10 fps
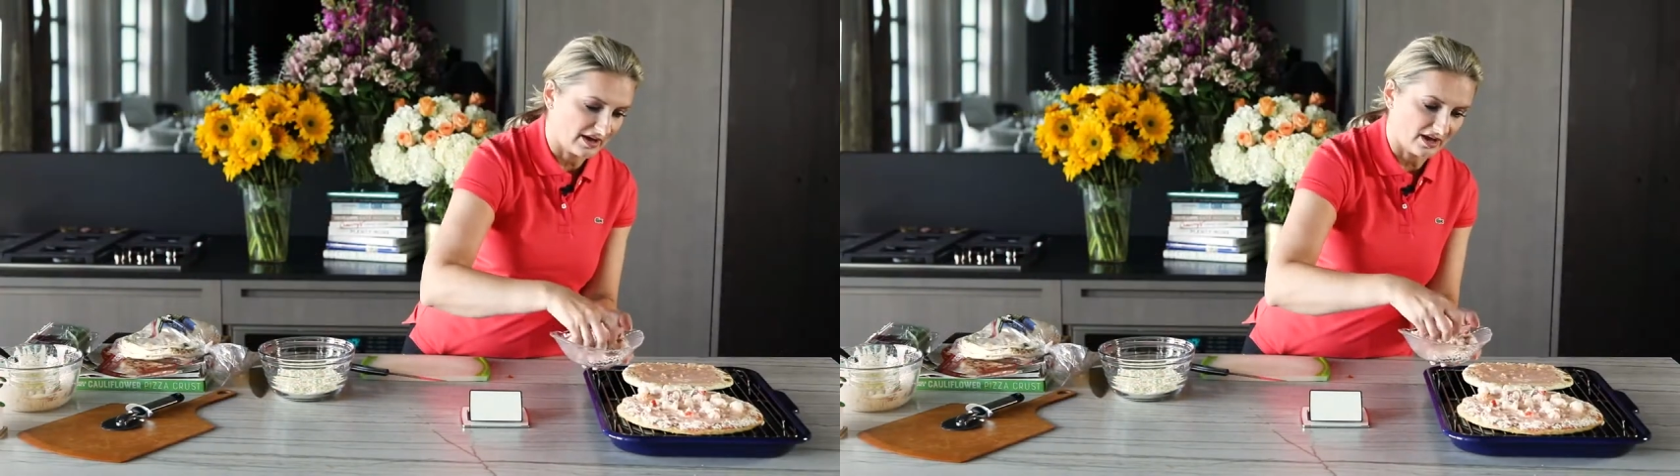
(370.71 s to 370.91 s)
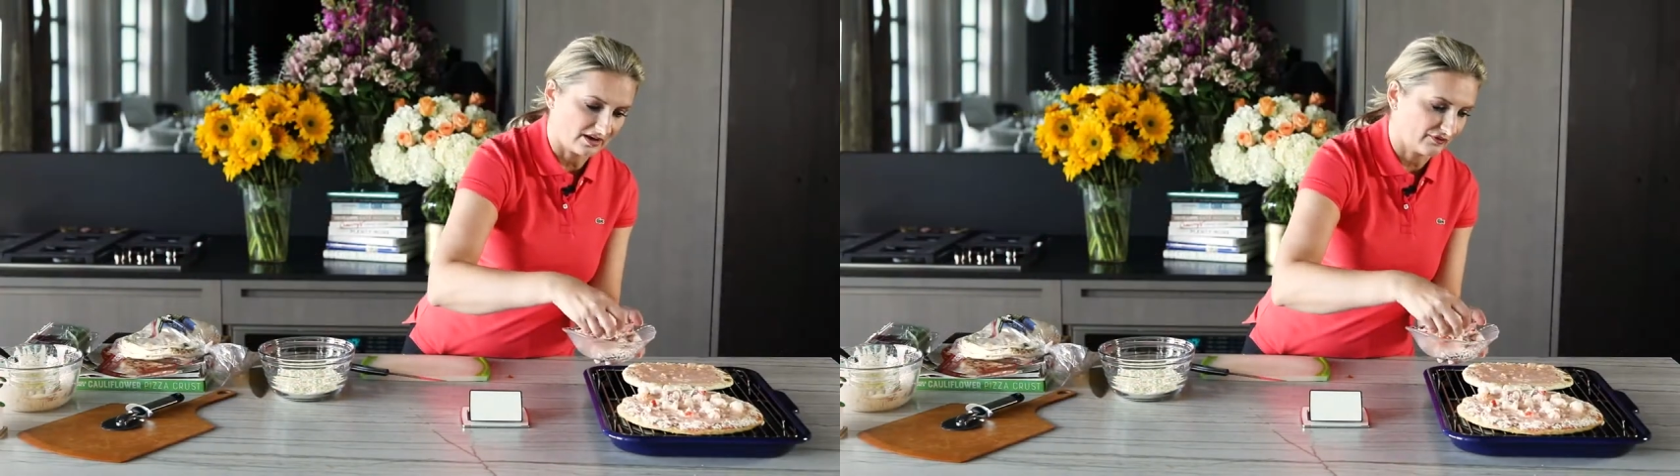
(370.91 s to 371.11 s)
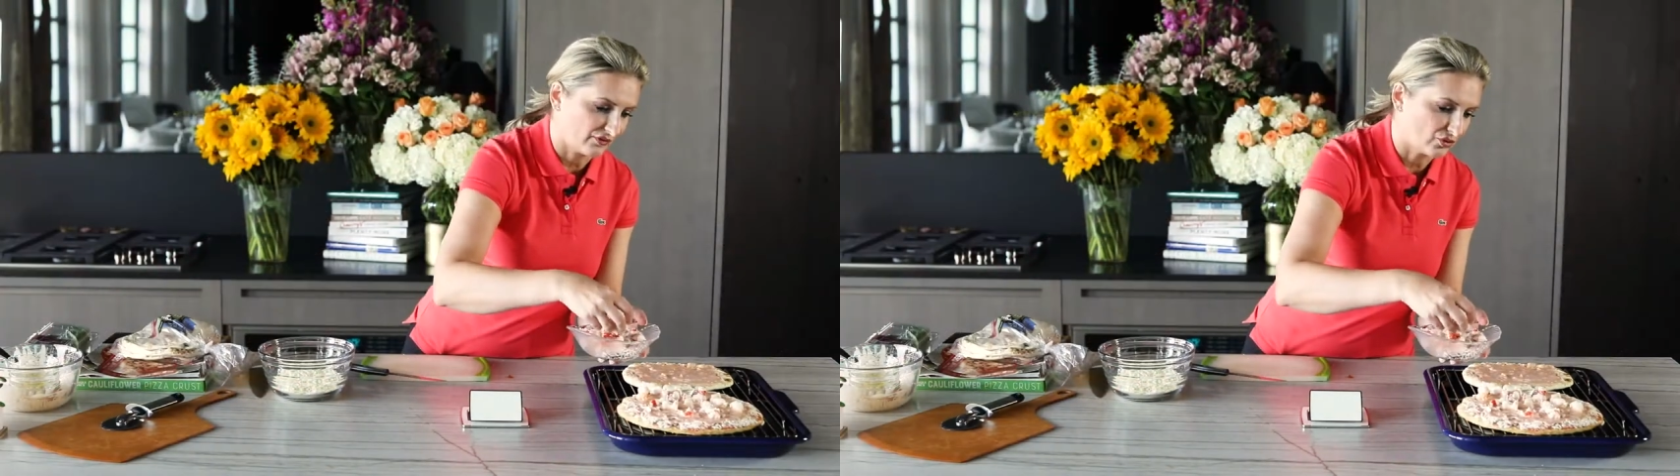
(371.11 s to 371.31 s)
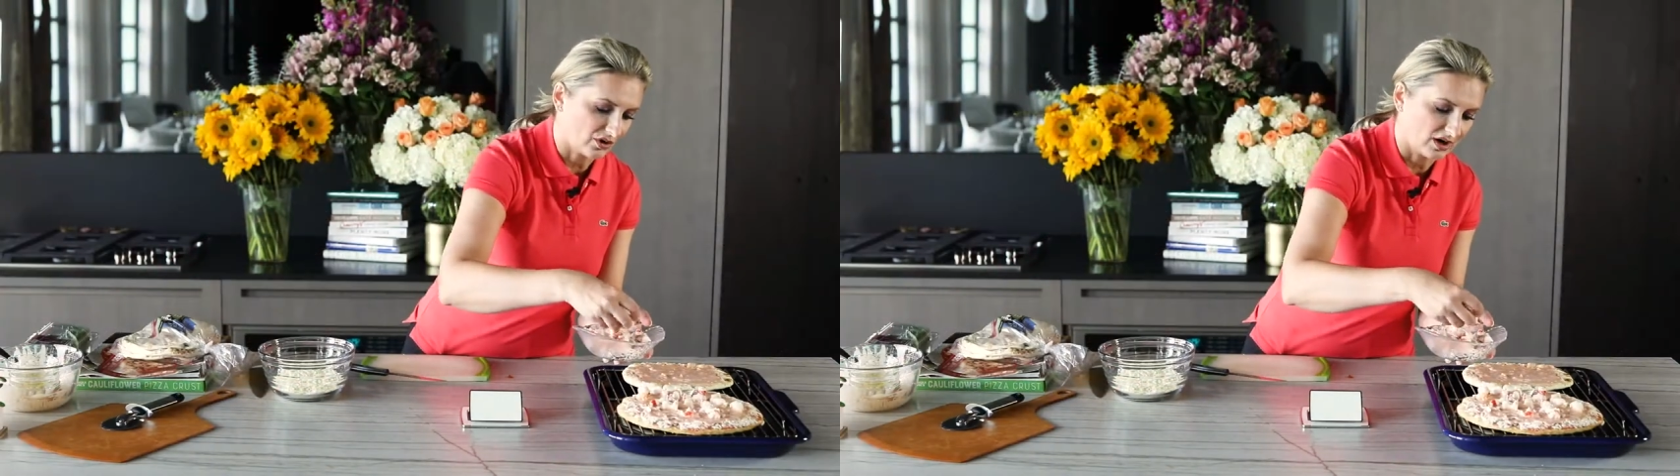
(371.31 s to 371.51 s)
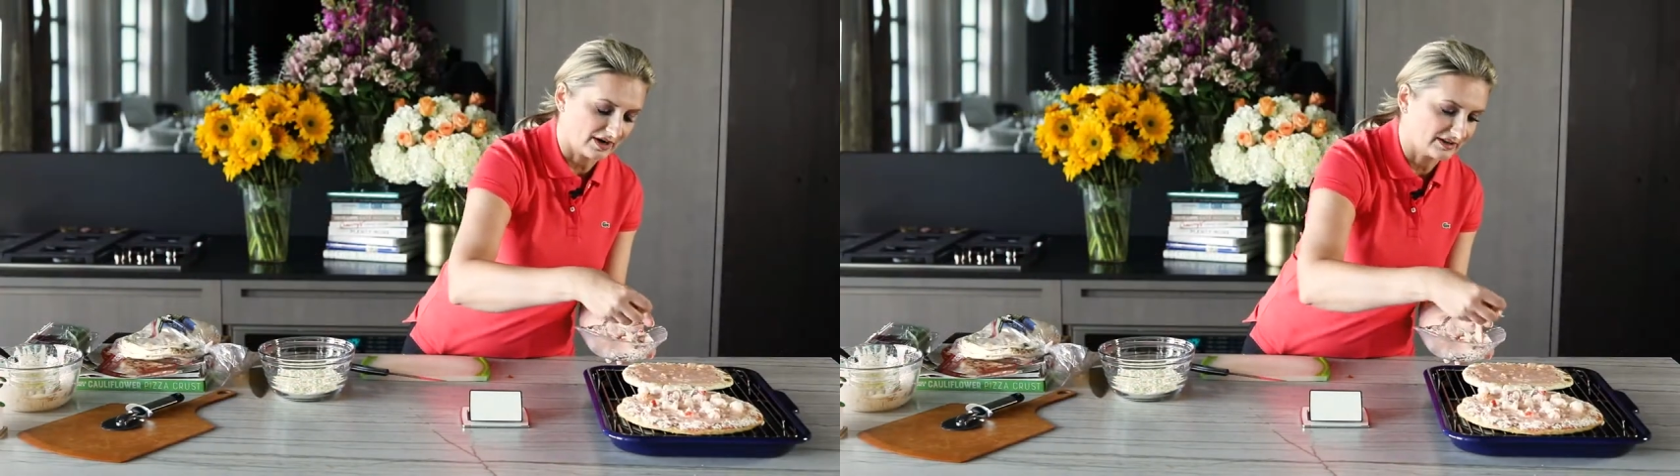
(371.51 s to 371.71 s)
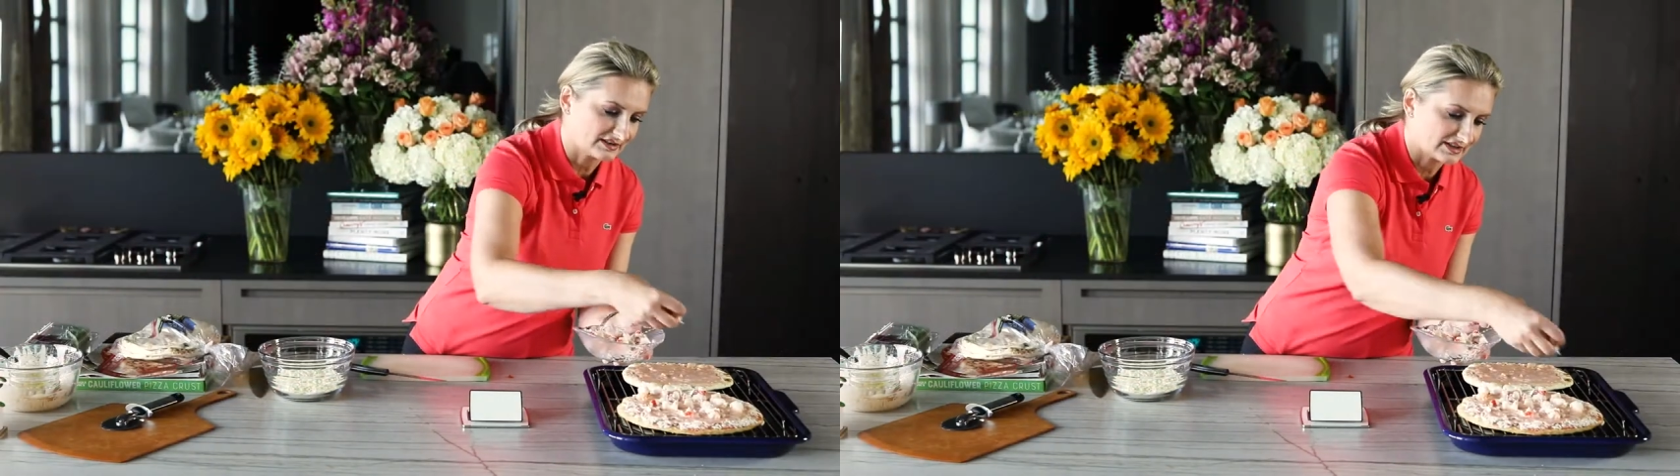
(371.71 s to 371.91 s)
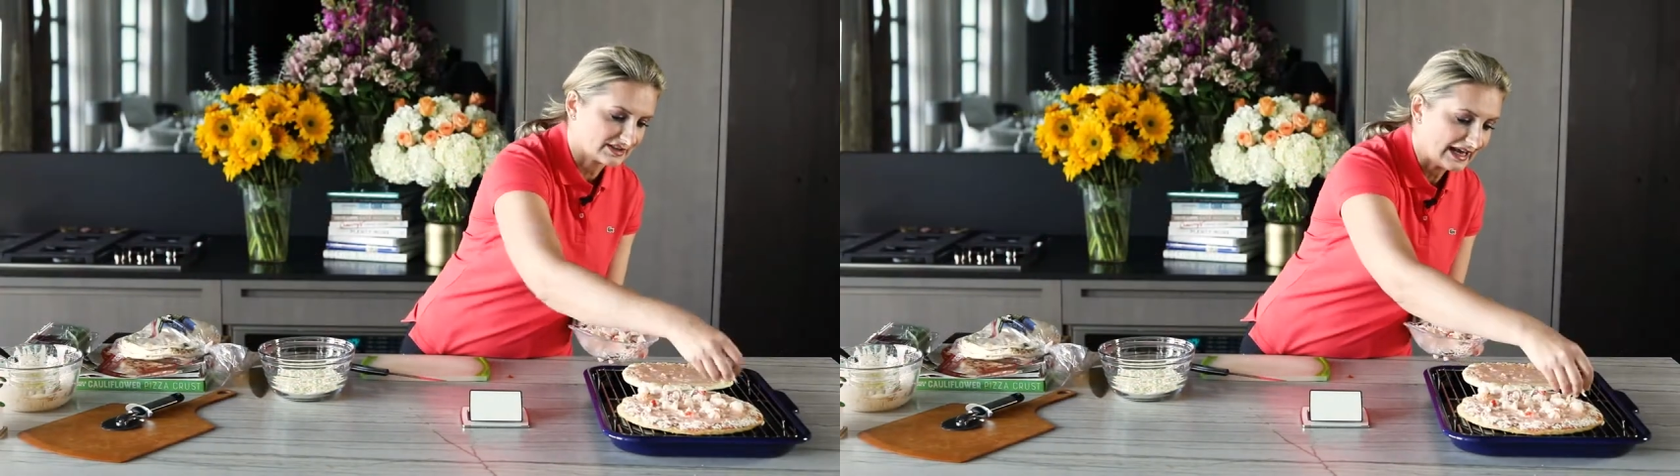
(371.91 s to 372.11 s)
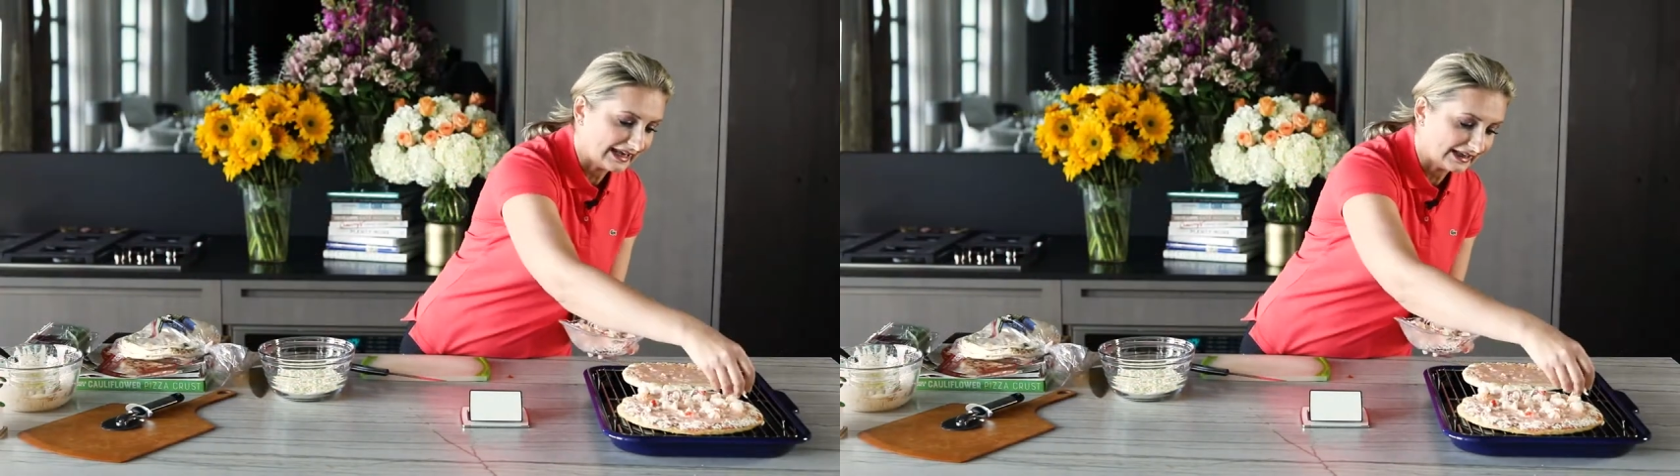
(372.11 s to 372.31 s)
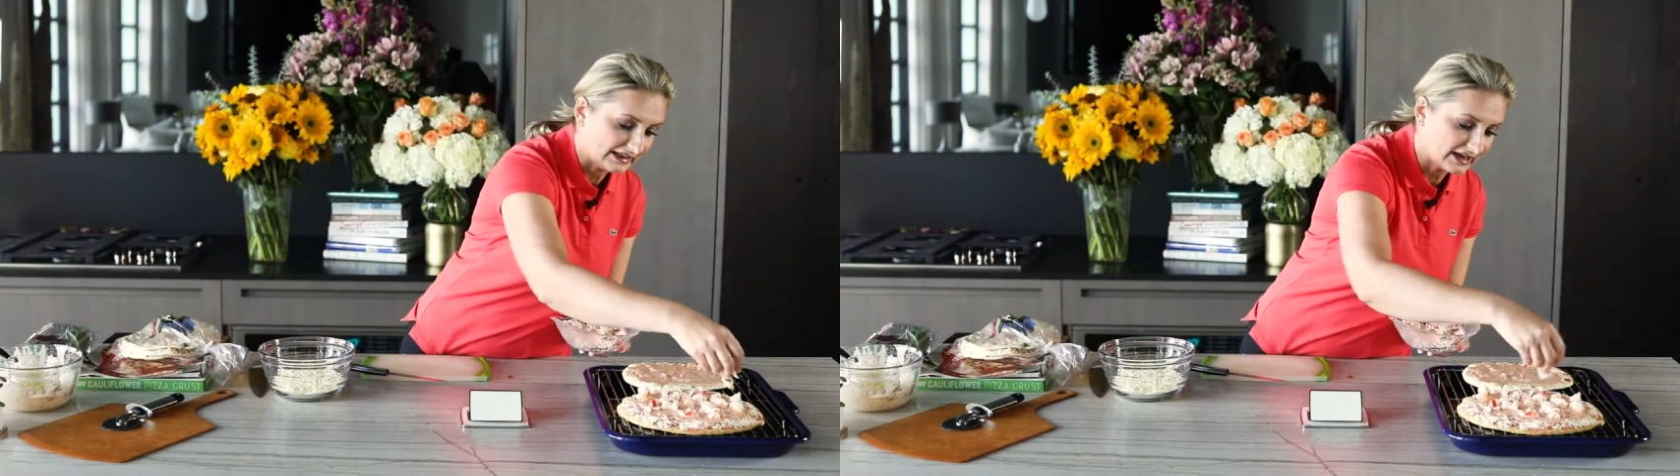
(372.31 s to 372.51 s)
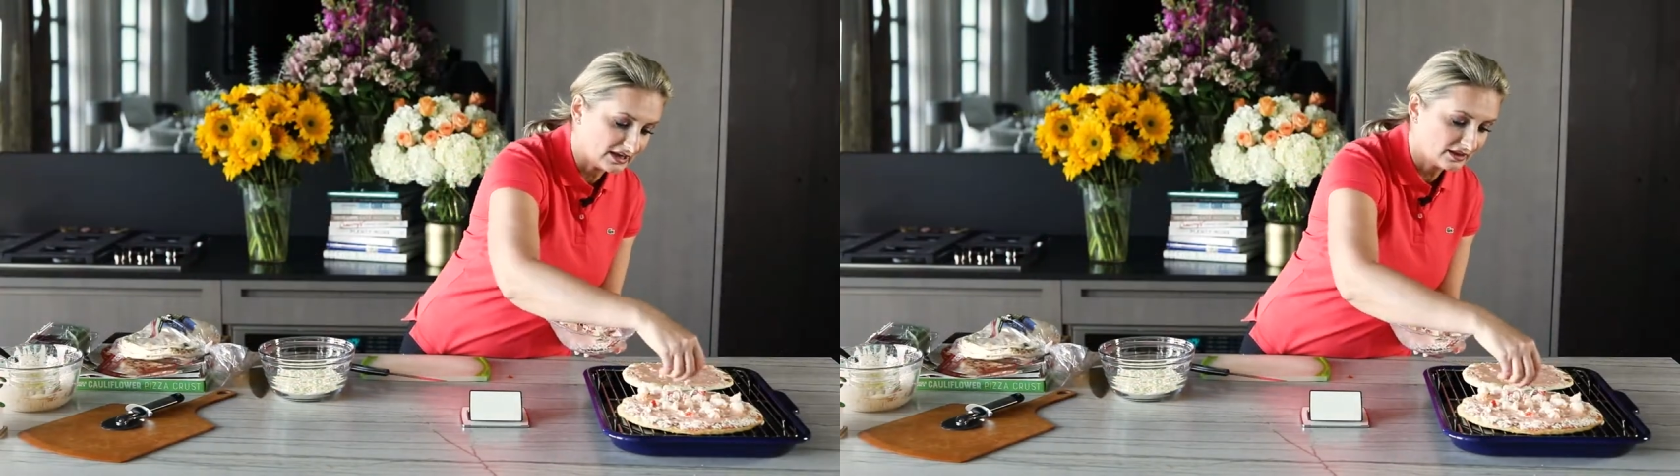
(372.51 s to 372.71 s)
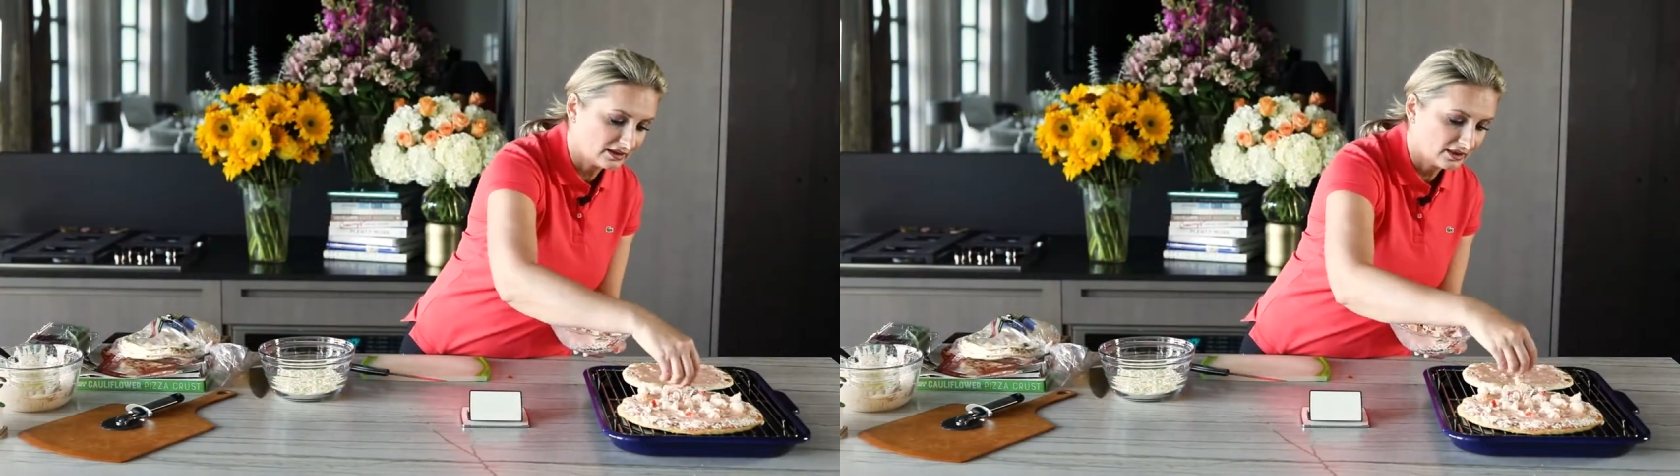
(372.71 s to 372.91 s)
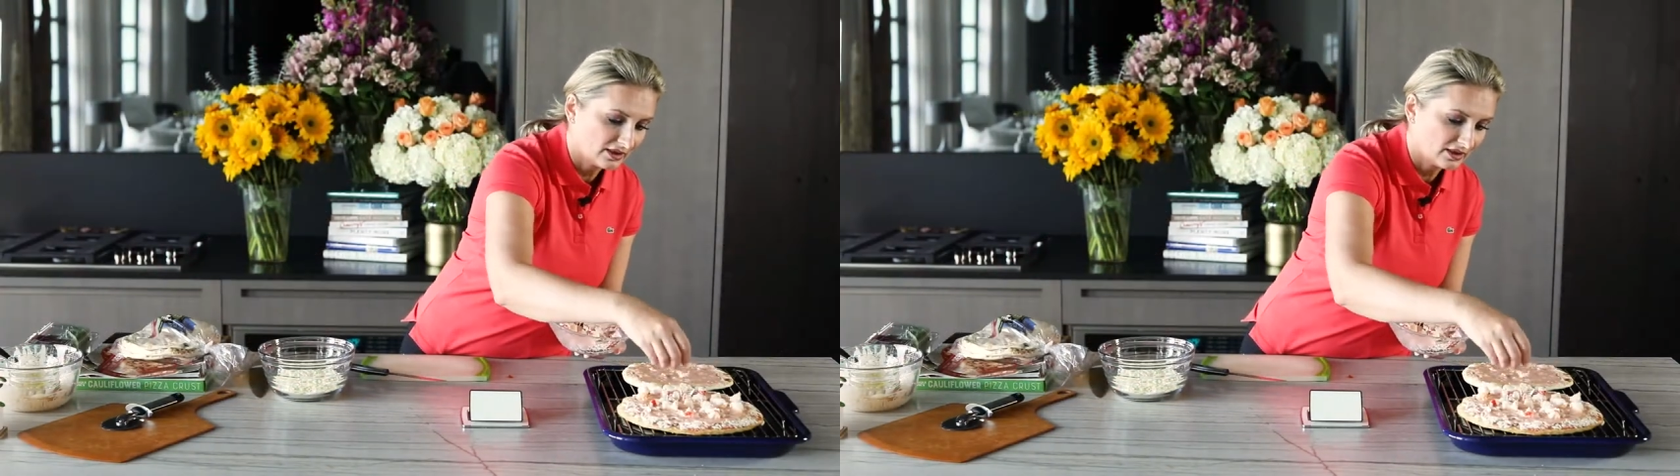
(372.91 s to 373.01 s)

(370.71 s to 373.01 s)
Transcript: again, if you are entertaining,